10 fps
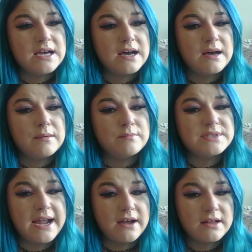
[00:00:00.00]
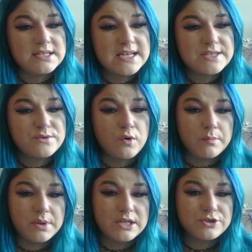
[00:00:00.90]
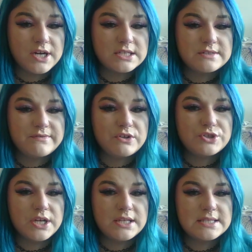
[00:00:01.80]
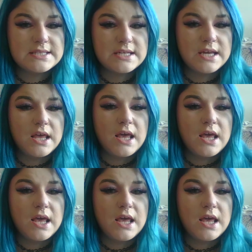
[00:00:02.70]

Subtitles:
dialysis or blood transfusions.